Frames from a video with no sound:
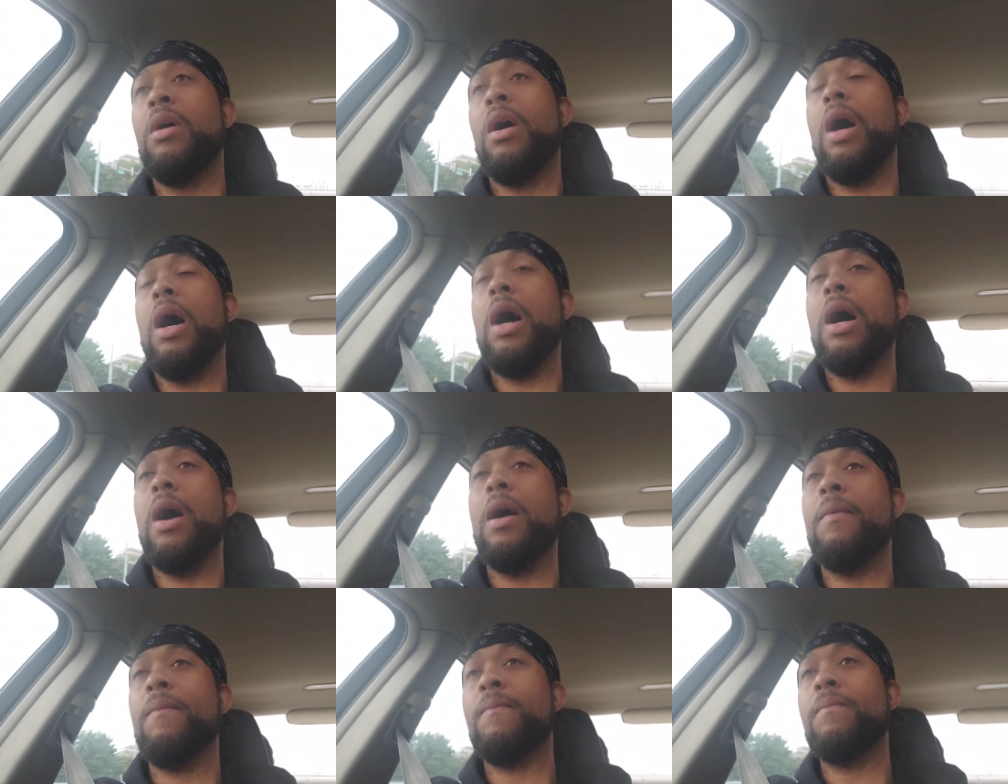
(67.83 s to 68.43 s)

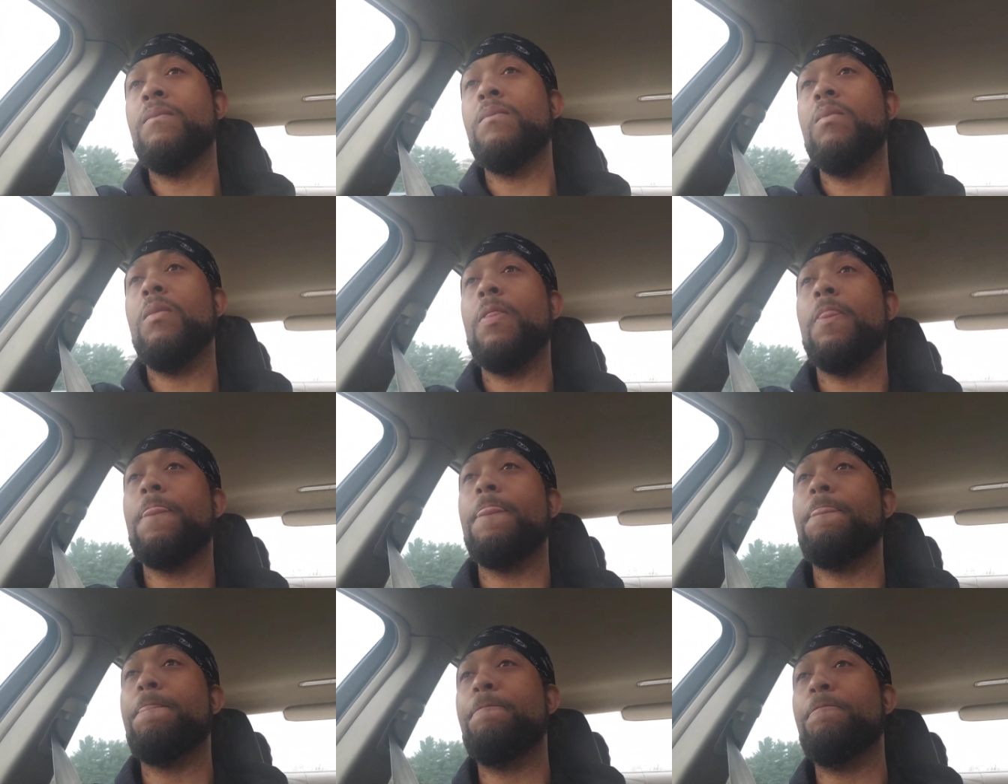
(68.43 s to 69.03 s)

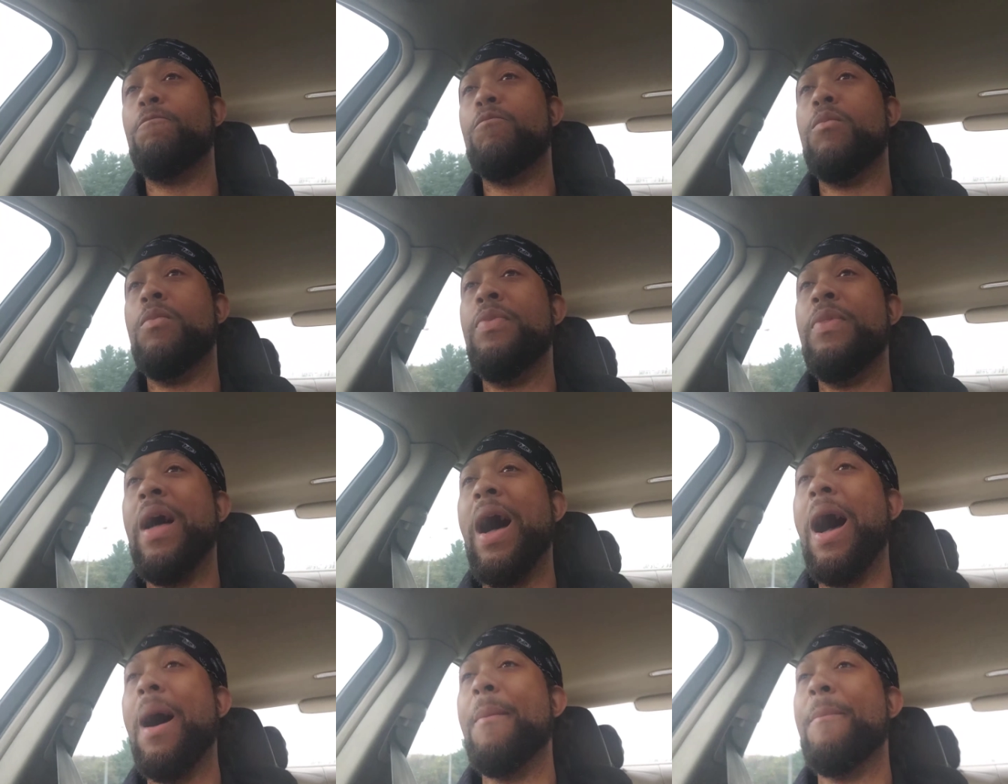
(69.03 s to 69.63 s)

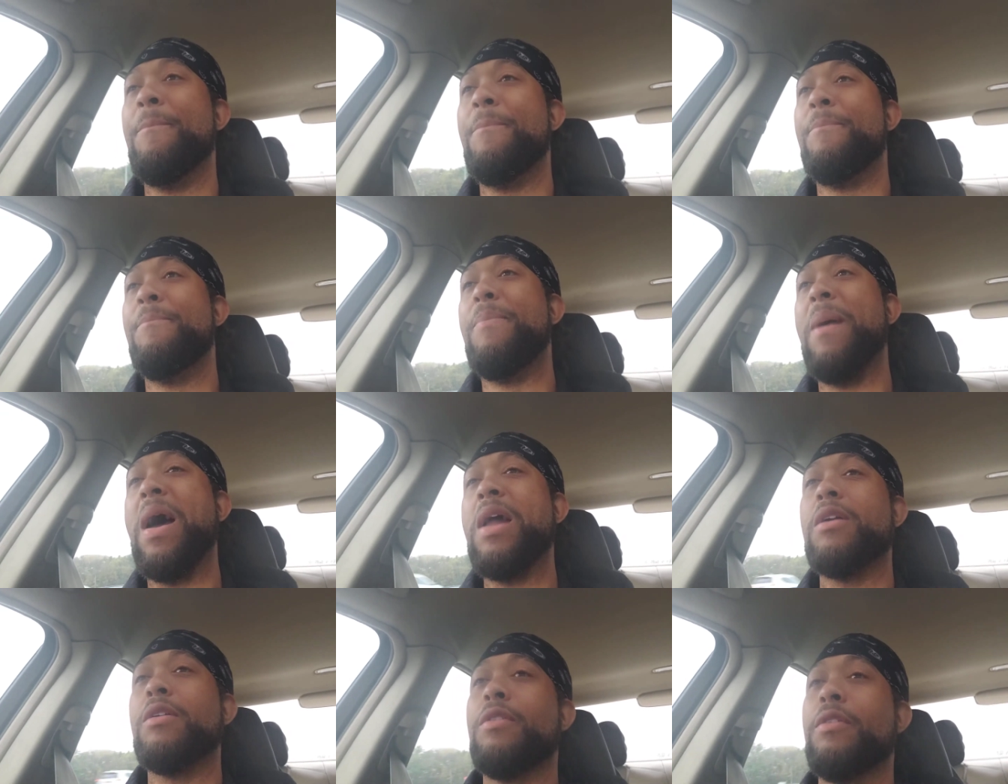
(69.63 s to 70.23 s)
not
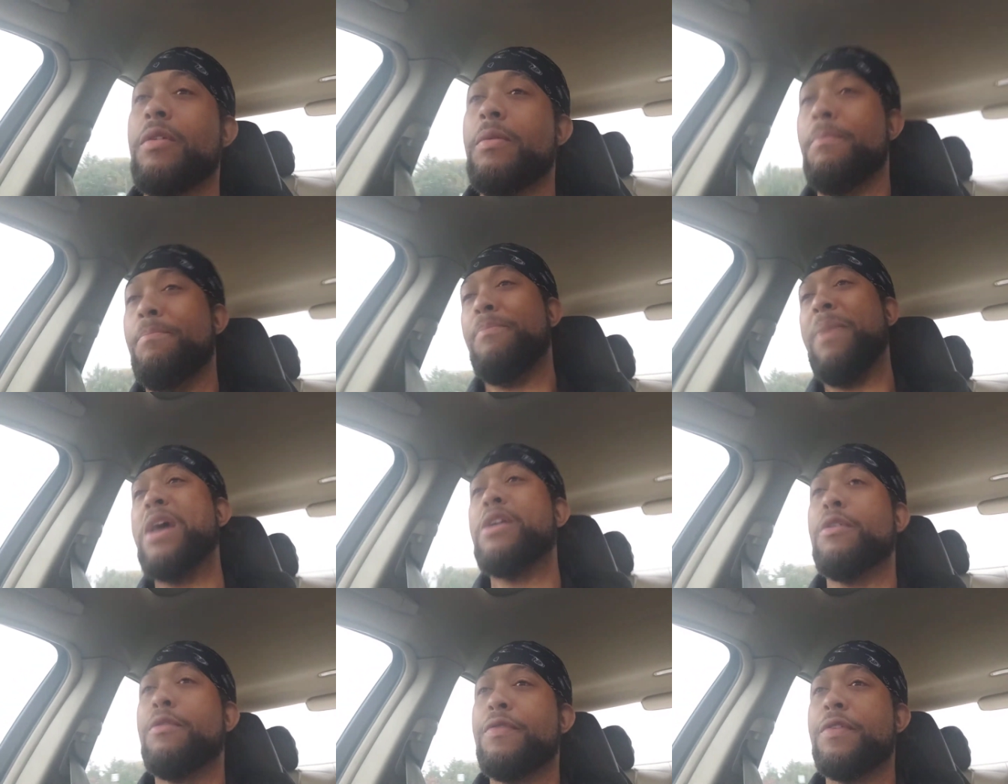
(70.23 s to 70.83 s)

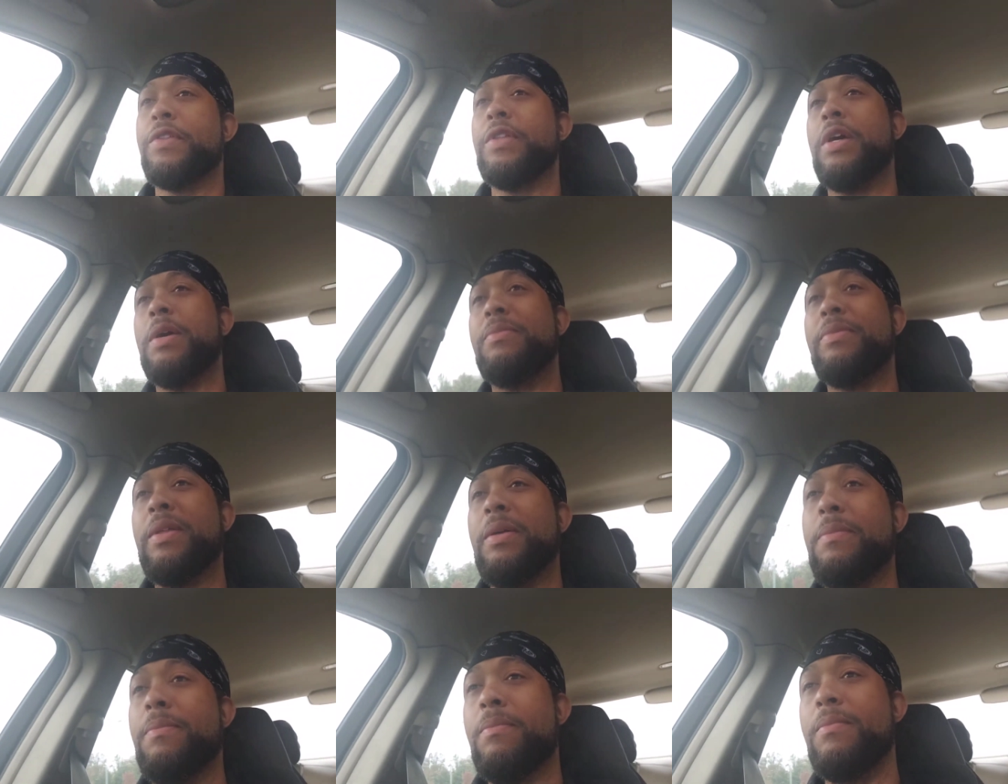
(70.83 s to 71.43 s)
better for
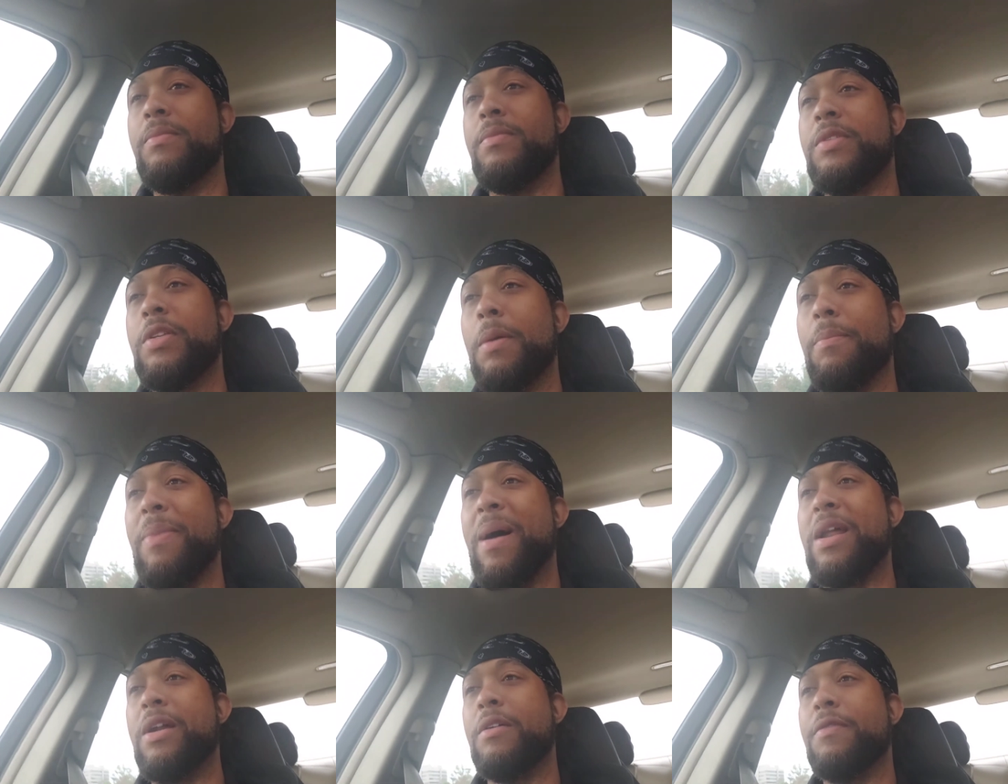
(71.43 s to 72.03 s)
them than to
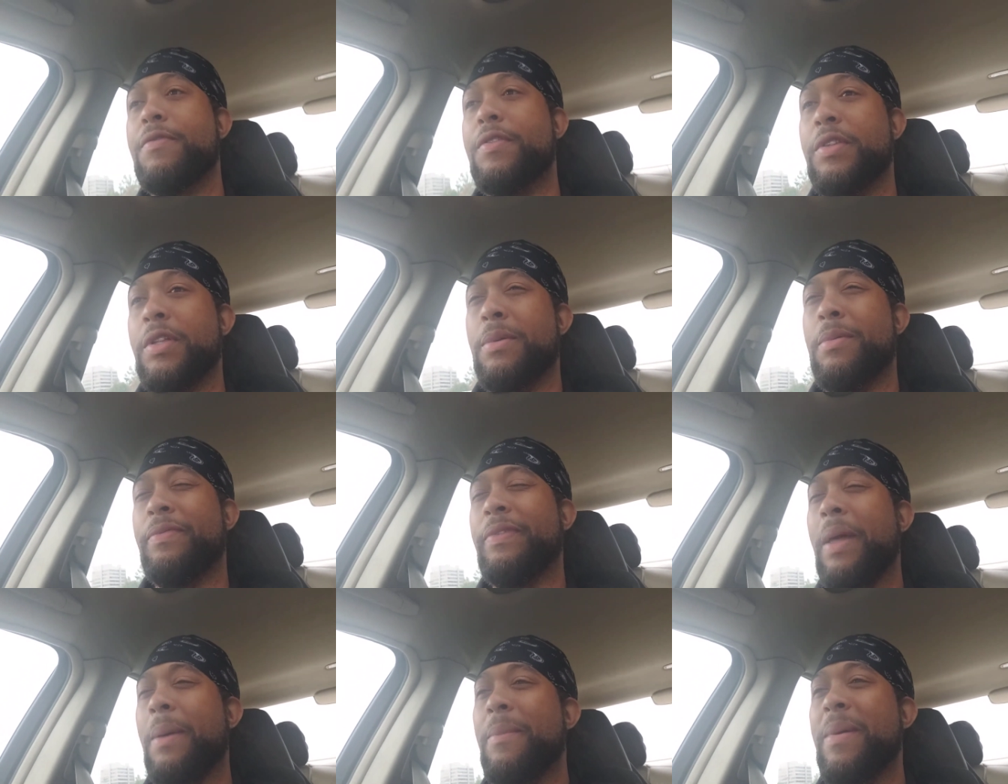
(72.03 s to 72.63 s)
better for
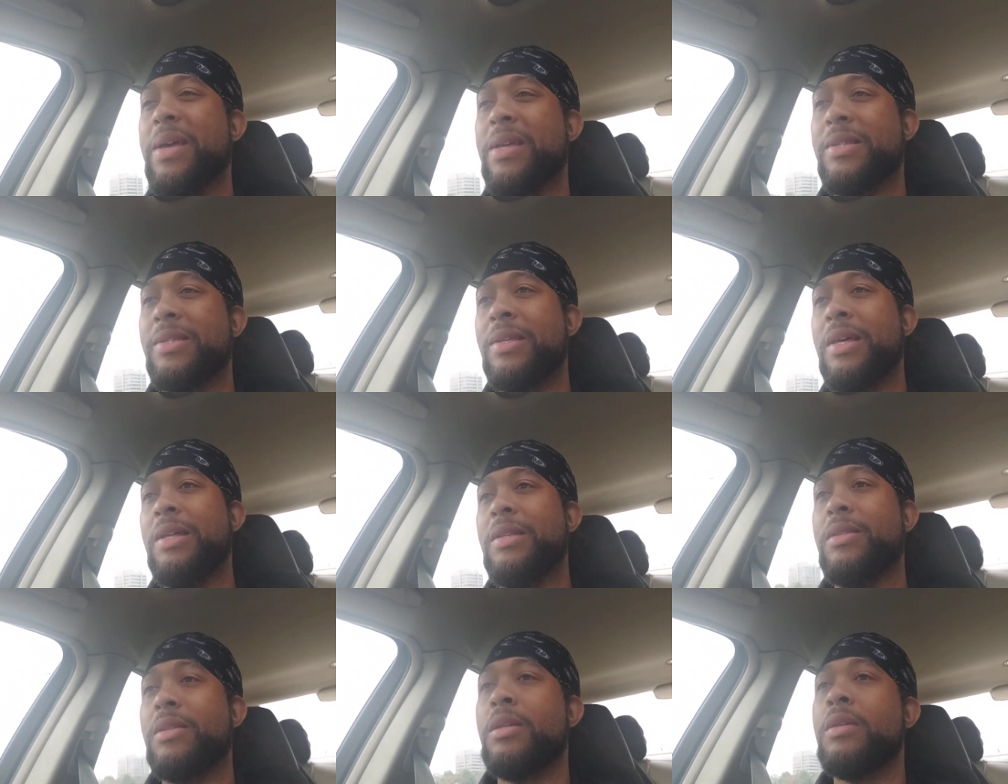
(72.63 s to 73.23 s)
them, if that makes
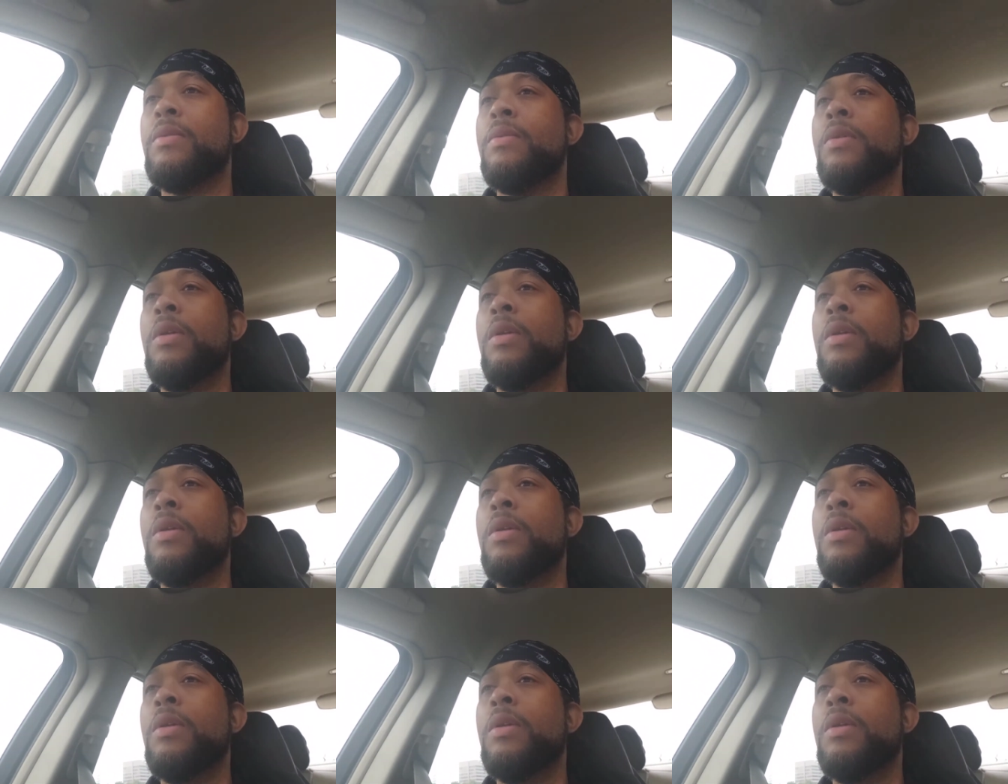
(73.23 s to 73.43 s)
sense.